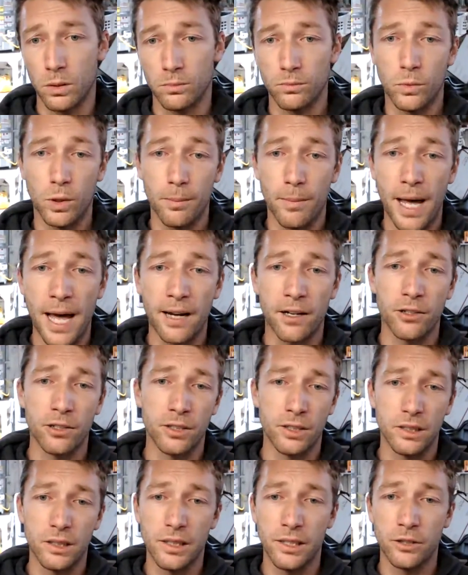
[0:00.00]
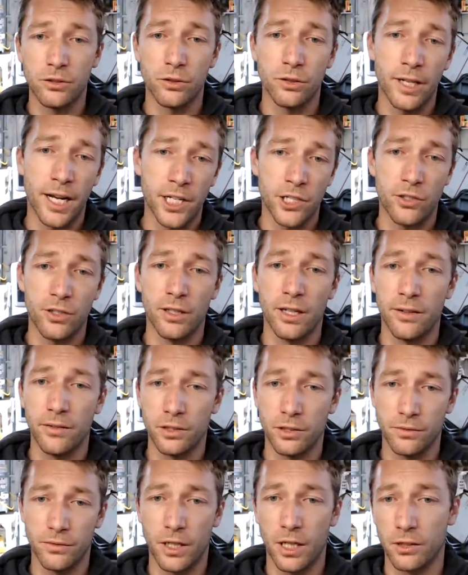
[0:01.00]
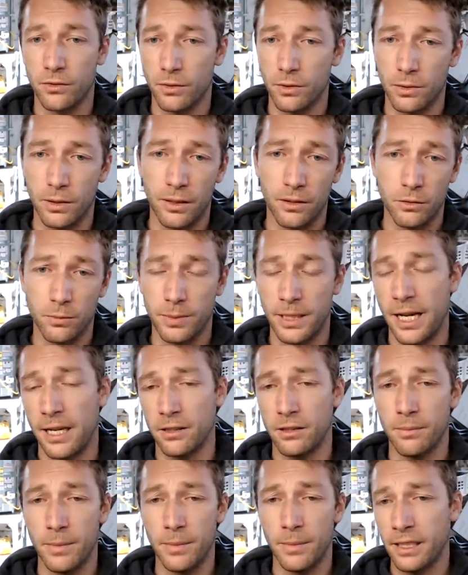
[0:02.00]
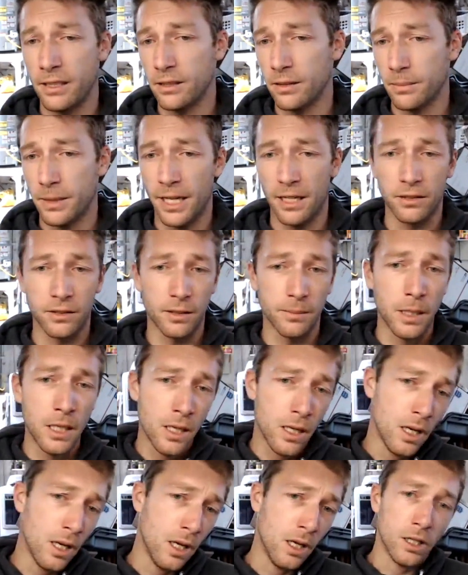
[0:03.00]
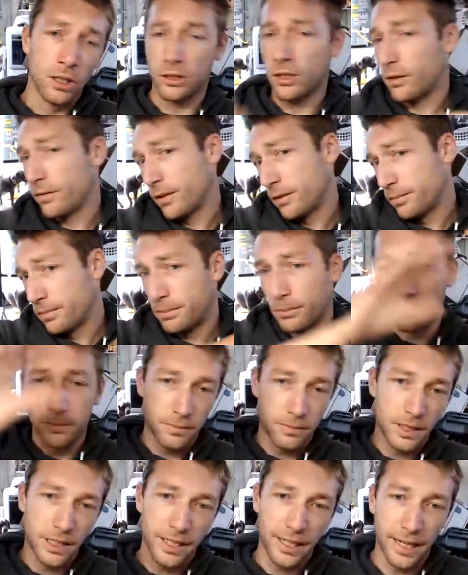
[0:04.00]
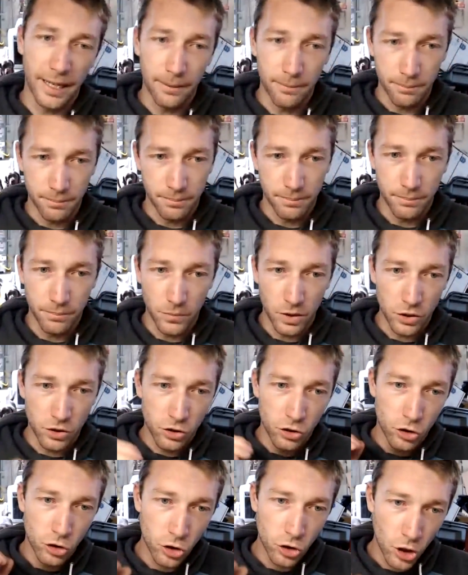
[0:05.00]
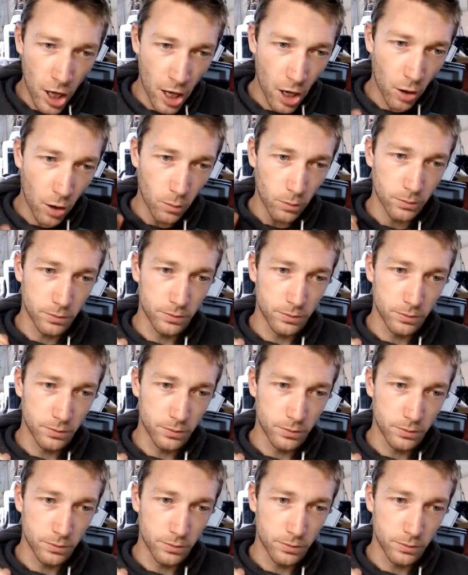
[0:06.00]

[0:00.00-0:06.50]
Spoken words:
What matters is your nitrogen levels, your phosphorus levels, potassium, magnesium, calcium, sulfur. You get it. So